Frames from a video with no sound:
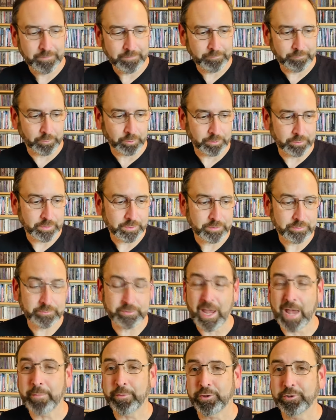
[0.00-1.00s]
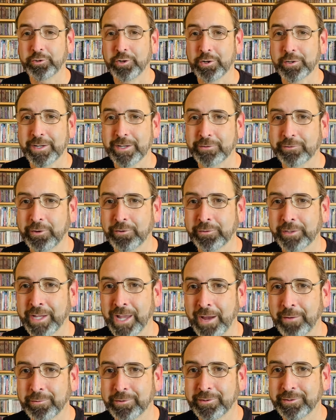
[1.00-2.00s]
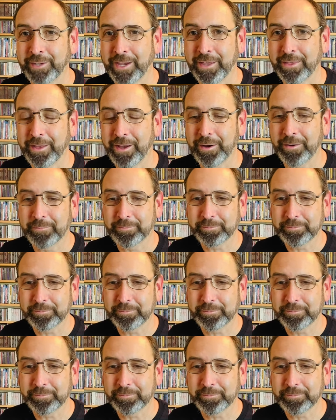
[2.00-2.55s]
For Sabbath junkies only, I would say, though.